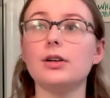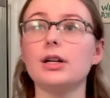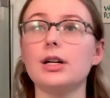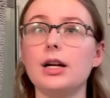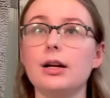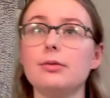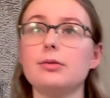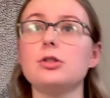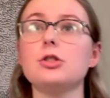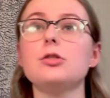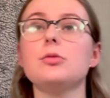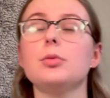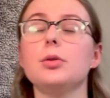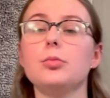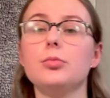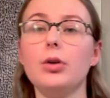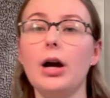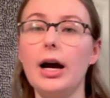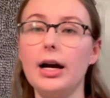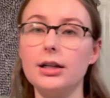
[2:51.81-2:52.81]
And I've just
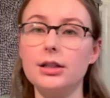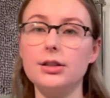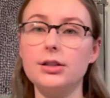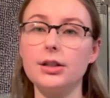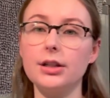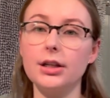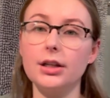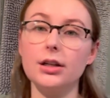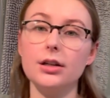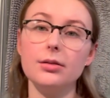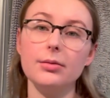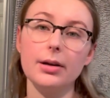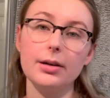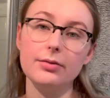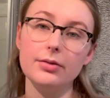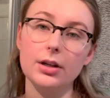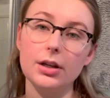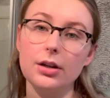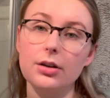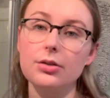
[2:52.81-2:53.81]
been practicing my
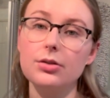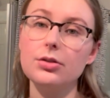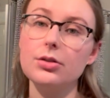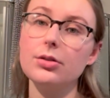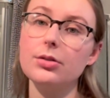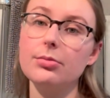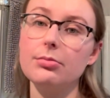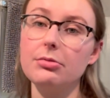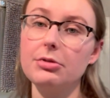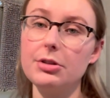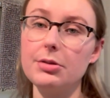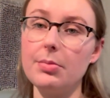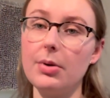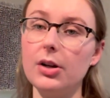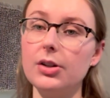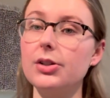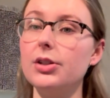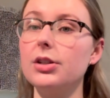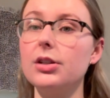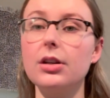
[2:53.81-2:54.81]
videos
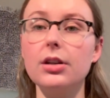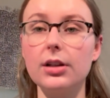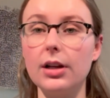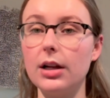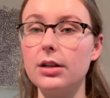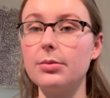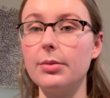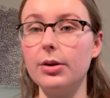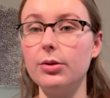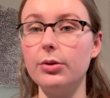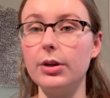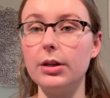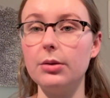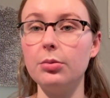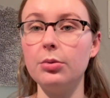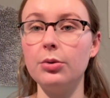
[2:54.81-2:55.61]
responses because that's my weak